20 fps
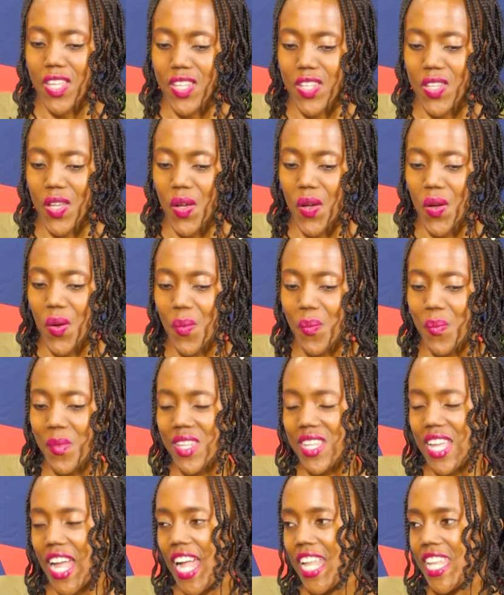So,
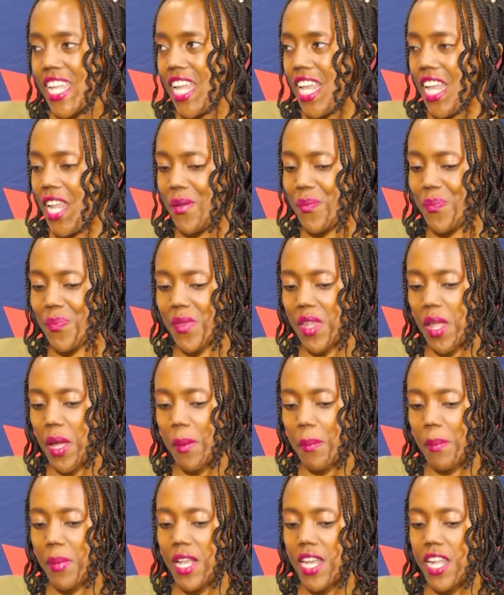Miss Anele,
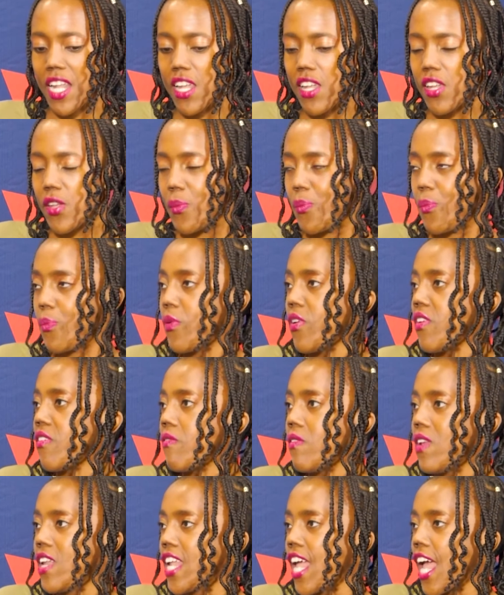please
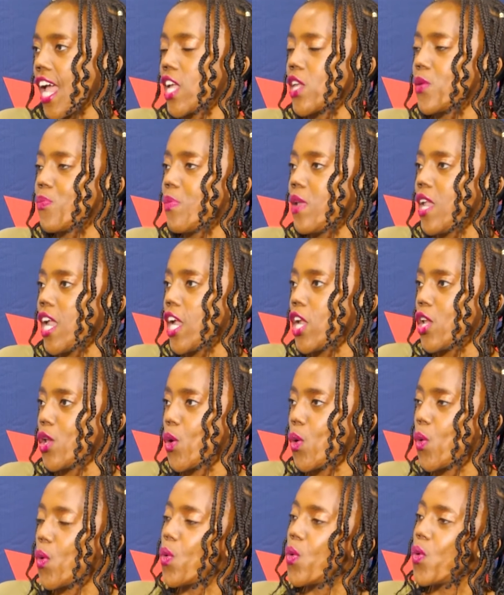briefly explain
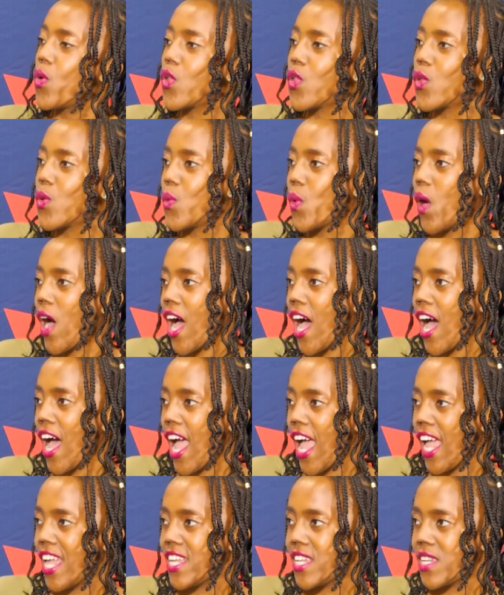who you
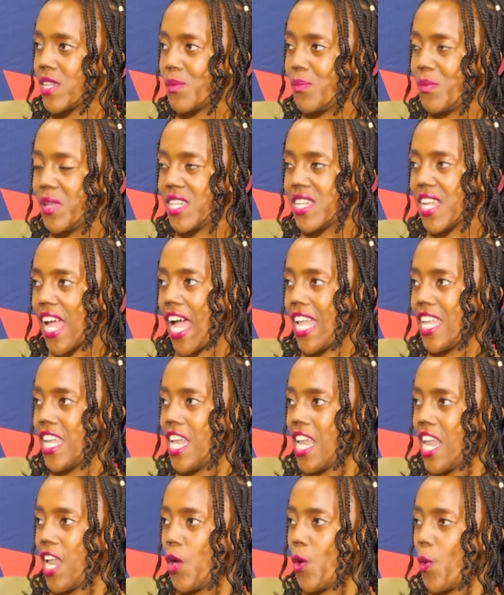are as Miss
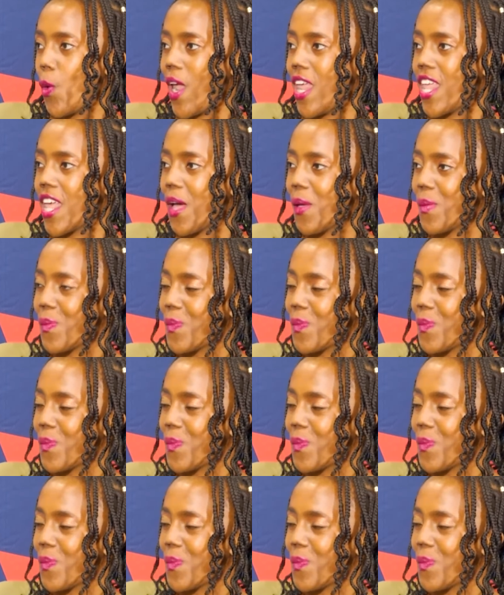Anele Ngwenya.